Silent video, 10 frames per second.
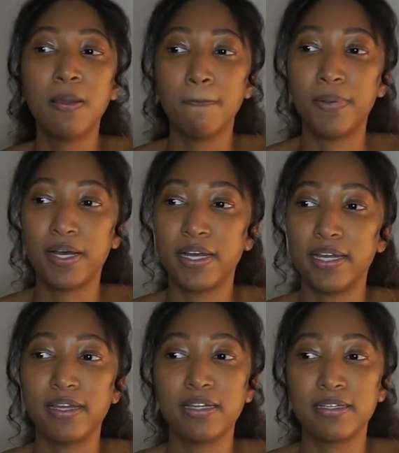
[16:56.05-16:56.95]

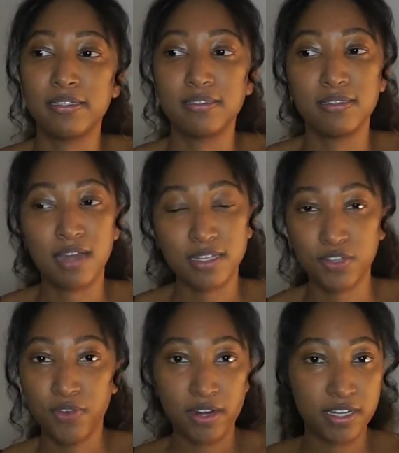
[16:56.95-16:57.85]
but not
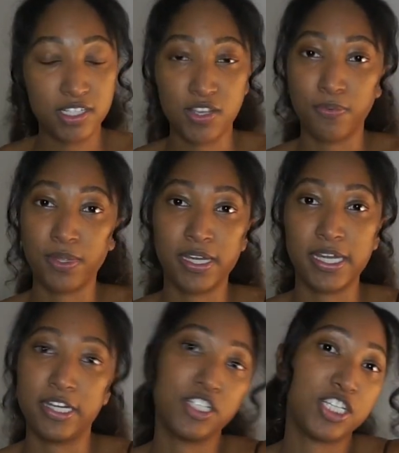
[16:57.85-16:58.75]
surrounding yourself with good
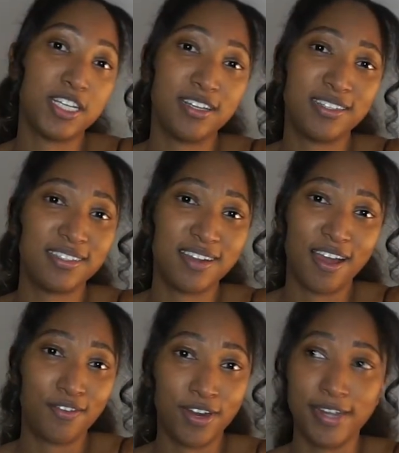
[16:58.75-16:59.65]
energy is
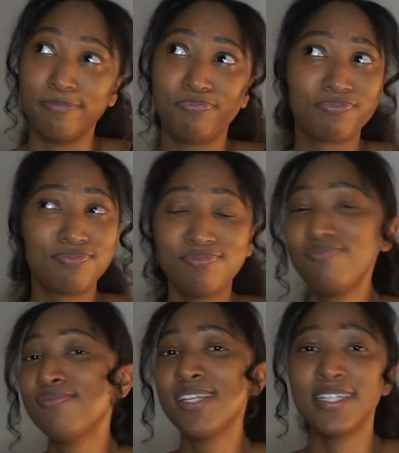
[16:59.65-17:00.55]
not great.
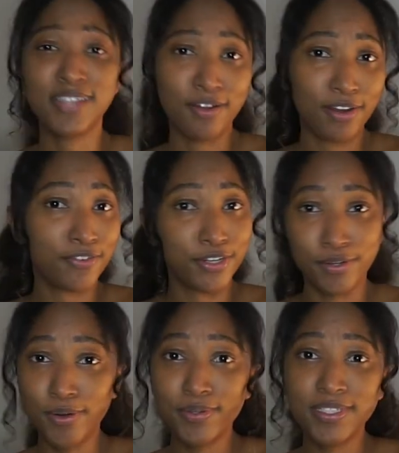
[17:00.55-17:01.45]
It's not great for your
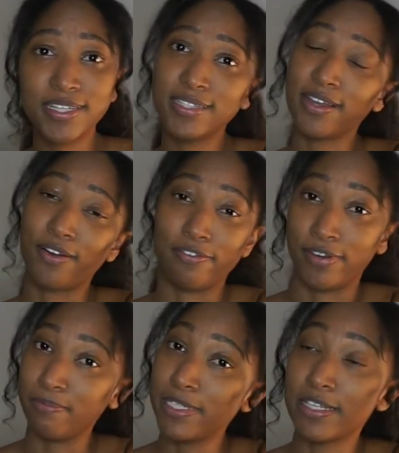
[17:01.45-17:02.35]
goals. It's not great for
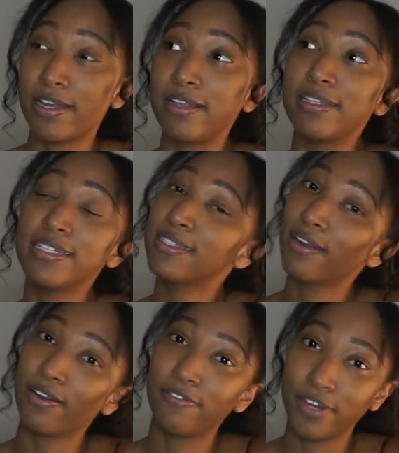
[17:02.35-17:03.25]
your mental health. It's not
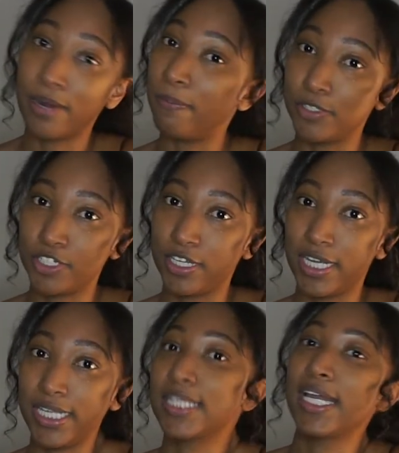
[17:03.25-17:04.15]
great for your emotional
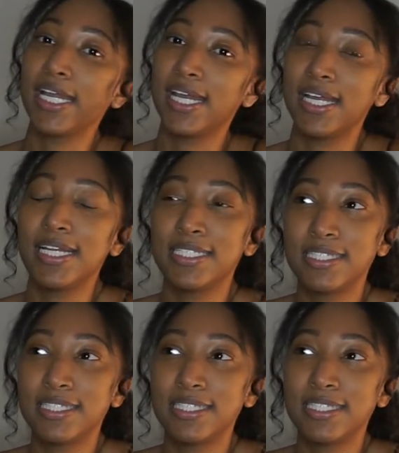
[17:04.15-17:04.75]
health. And it's